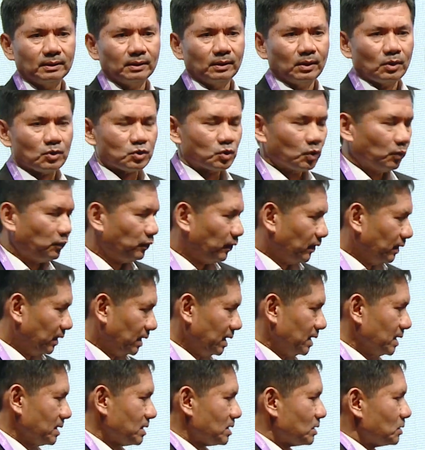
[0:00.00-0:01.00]
So for
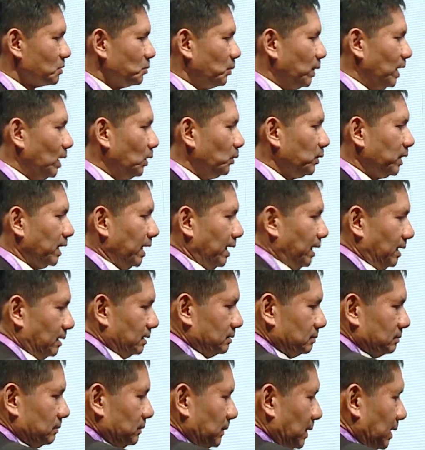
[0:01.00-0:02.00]
us, we look at
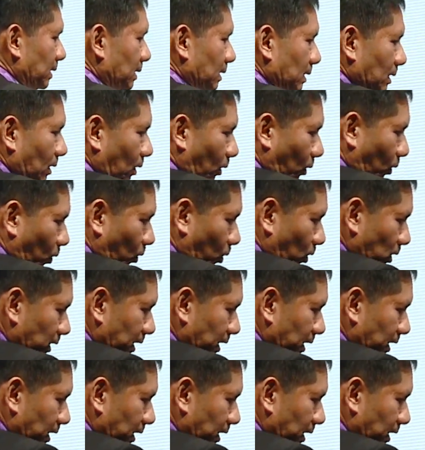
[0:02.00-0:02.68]
all